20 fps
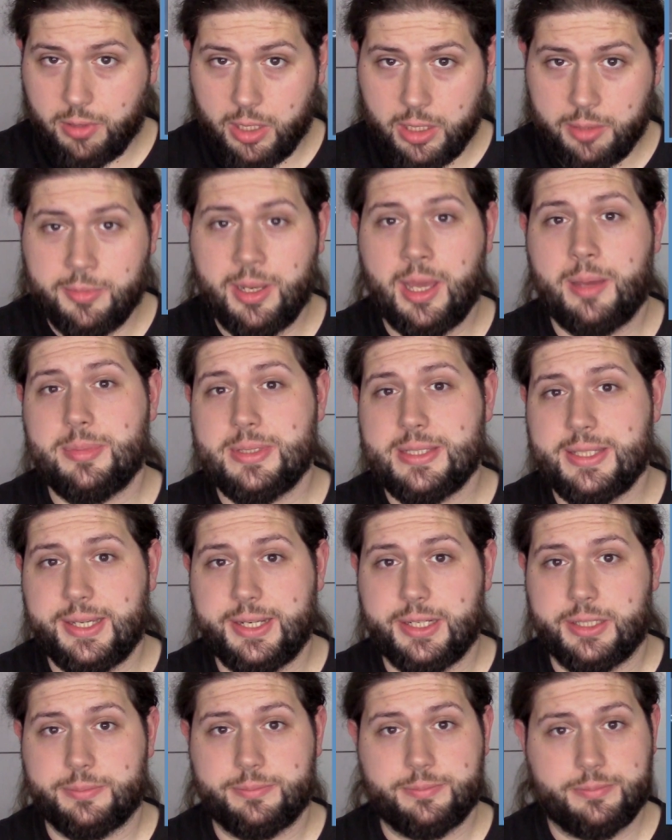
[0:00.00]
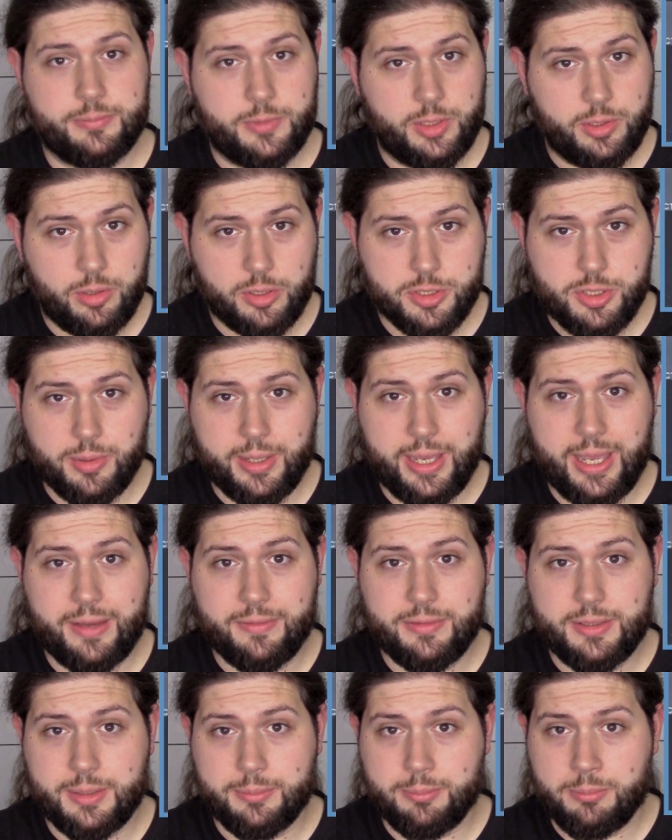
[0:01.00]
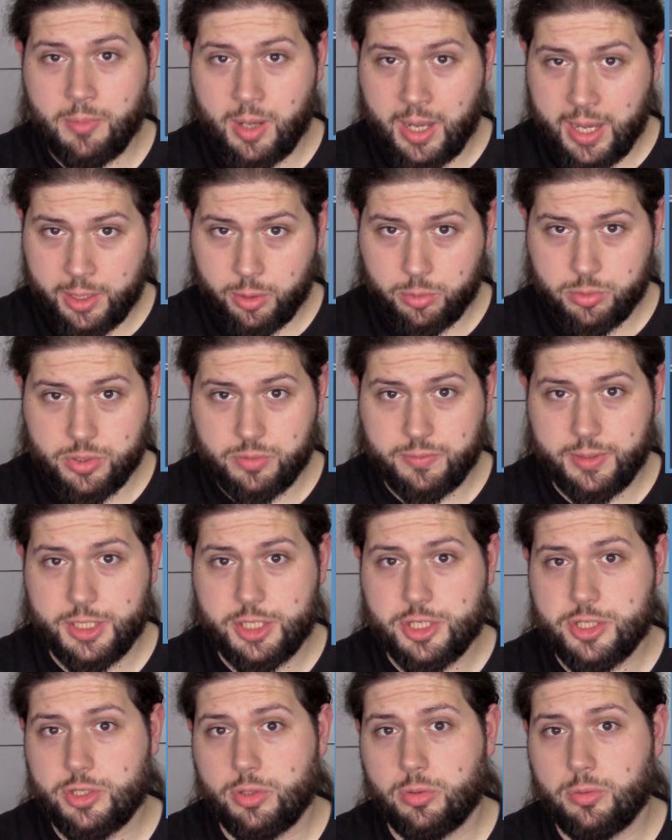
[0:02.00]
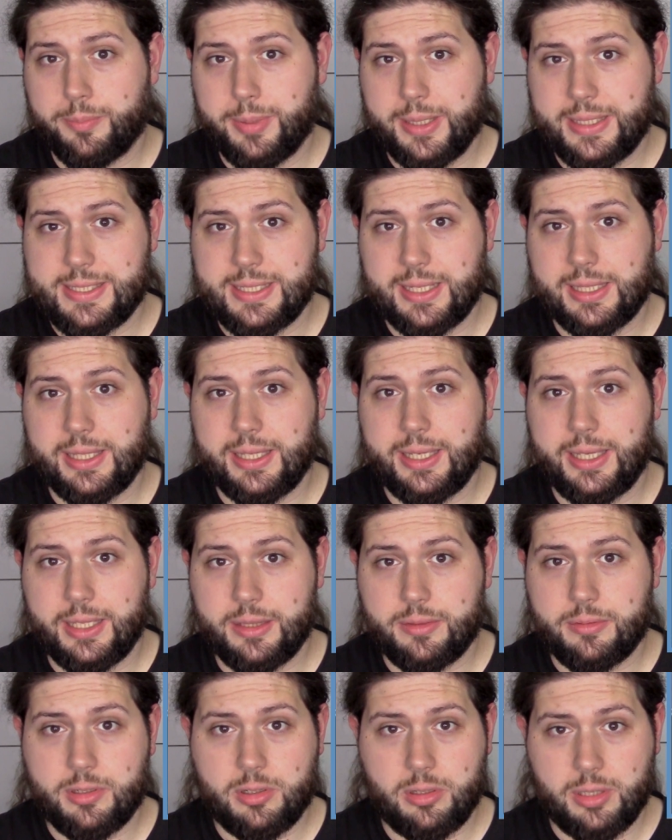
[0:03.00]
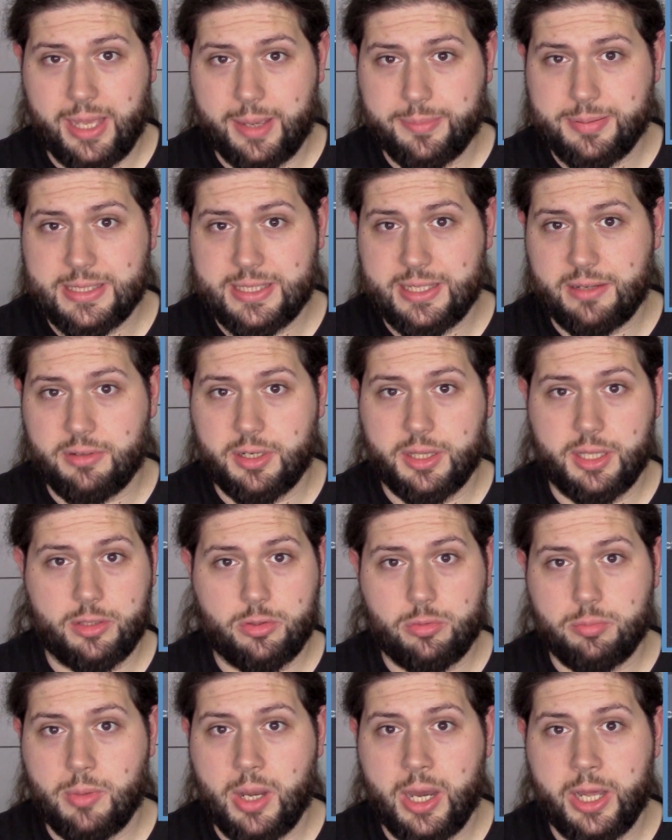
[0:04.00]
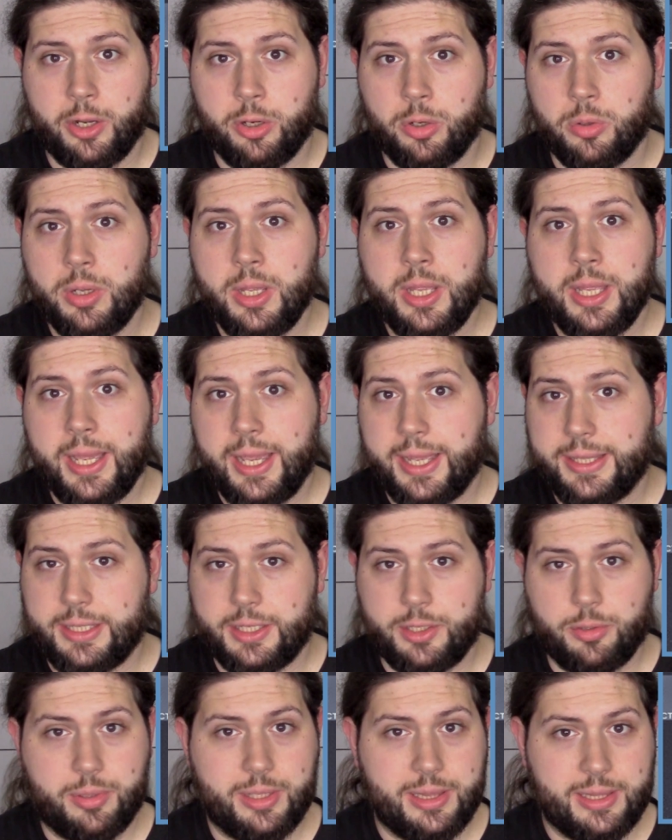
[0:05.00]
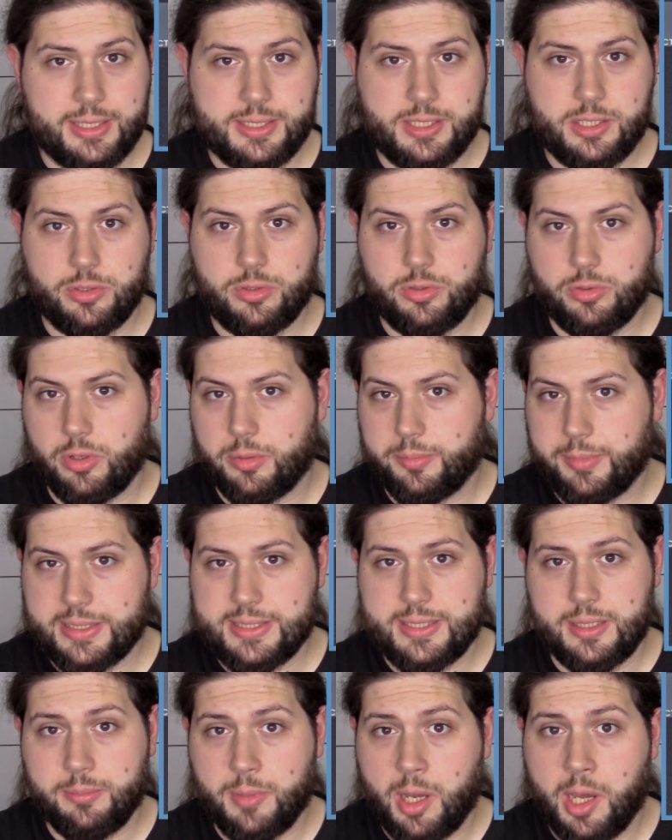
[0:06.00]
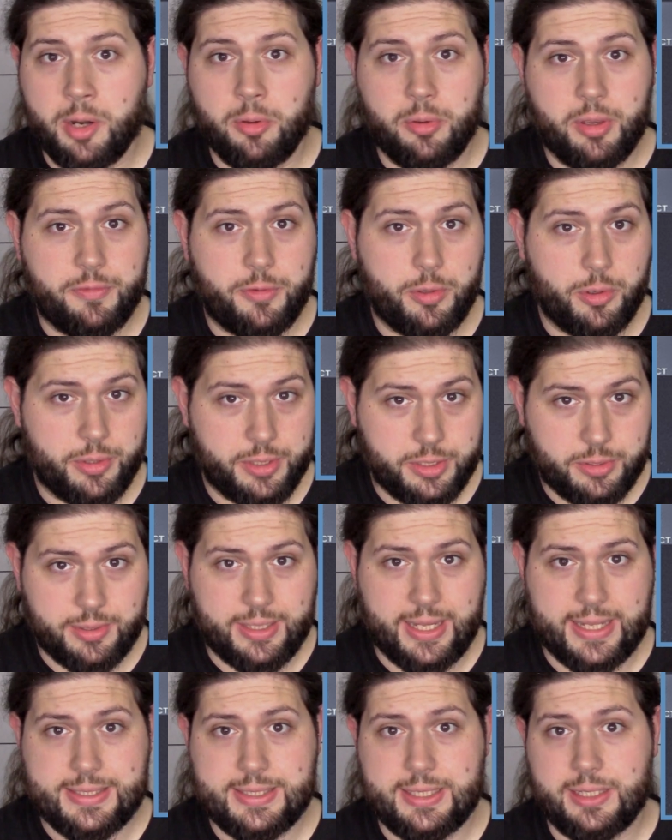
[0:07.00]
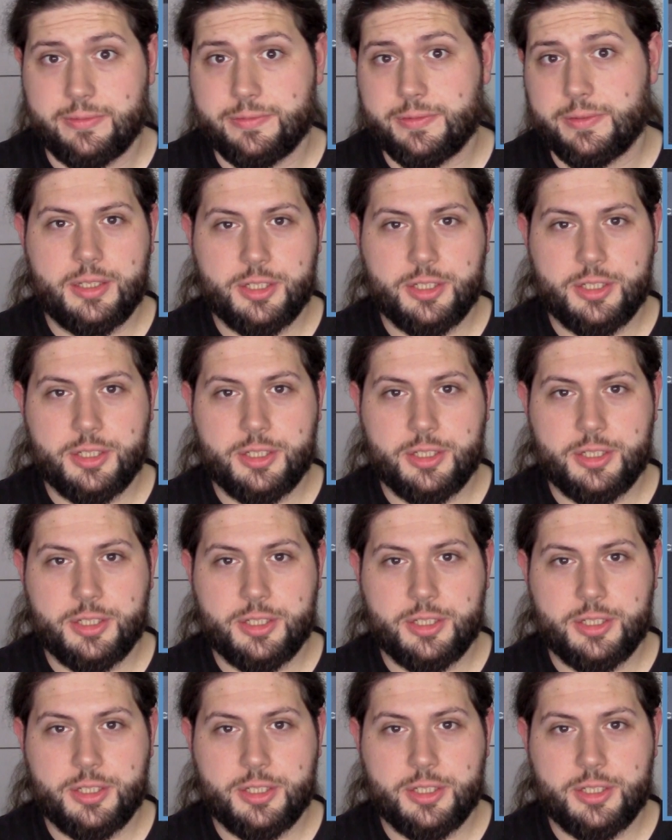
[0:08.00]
volume knob is there. You also have the mono switch, so basically it collapses everything to mono and then you can listen to your mix in mono if you're into that stuff.